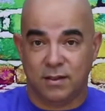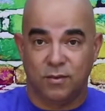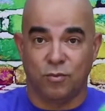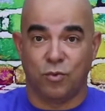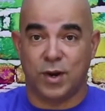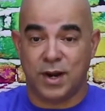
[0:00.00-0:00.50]

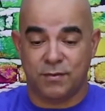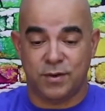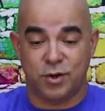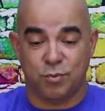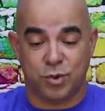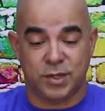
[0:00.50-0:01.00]
whatever
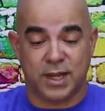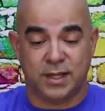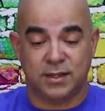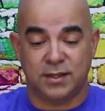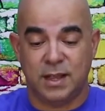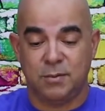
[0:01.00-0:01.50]
you're protecting
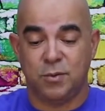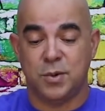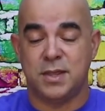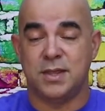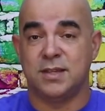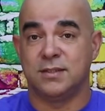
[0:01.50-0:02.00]
the table
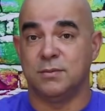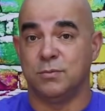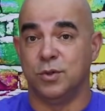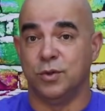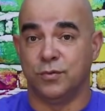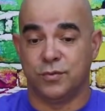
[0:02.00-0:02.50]
with doesn't
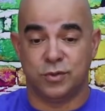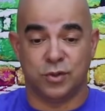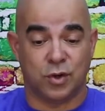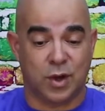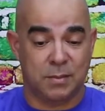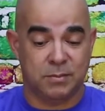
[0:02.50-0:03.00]
move.
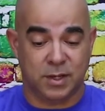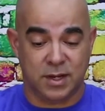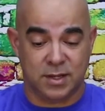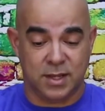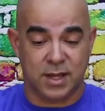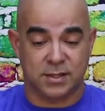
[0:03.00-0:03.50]
So I'm going
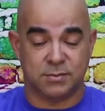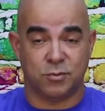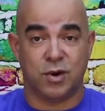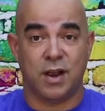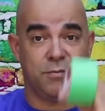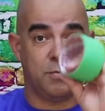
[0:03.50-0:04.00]
to take some
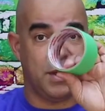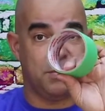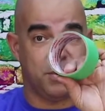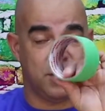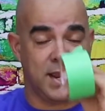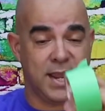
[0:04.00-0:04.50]
craft
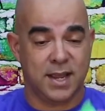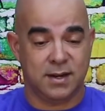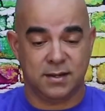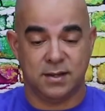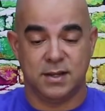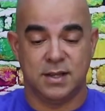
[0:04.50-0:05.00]
paper and
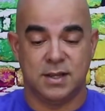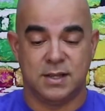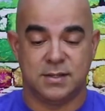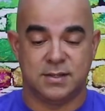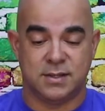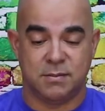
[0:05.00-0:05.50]

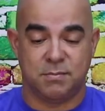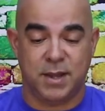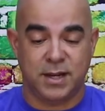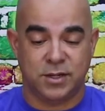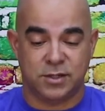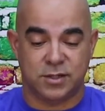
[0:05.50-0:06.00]
some
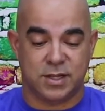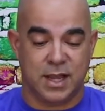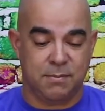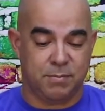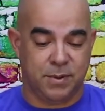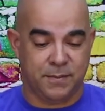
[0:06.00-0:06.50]
painter's
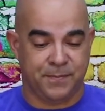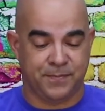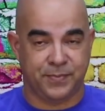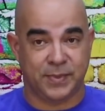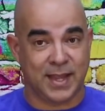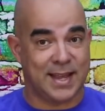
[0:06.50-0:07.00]
tape,
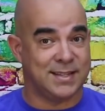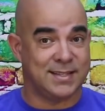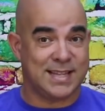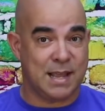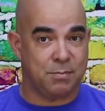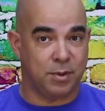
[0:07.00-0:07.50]
a
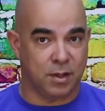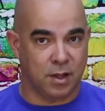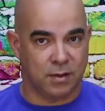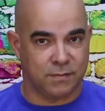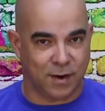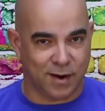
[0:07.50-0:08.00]
staple
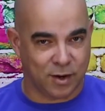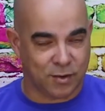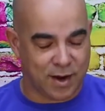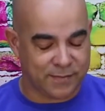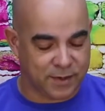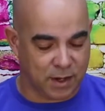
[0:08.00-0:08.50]
of our
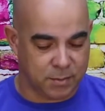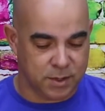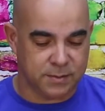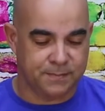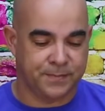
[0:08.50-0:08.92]
craft cupboard,